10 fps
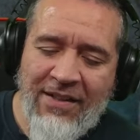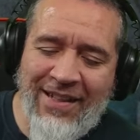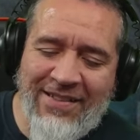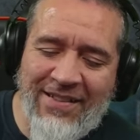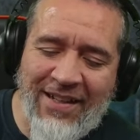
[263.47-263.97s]

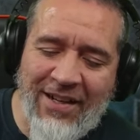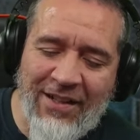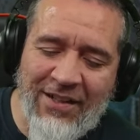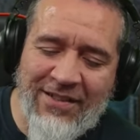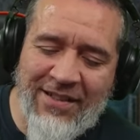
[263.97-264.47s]

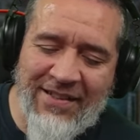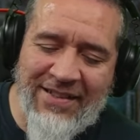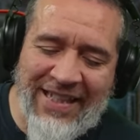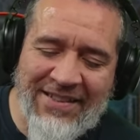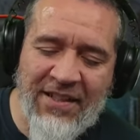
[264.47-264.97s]

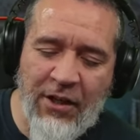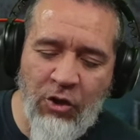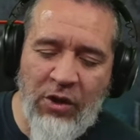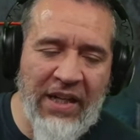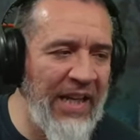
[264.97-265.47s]
this
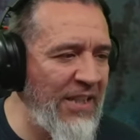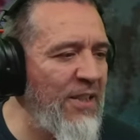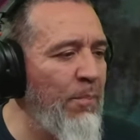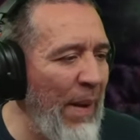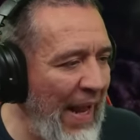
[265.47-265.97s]
secluded
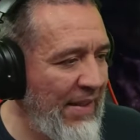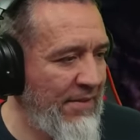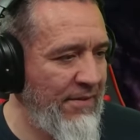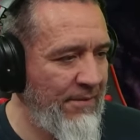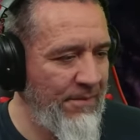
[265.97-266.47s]

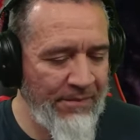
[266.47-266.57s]
expanse.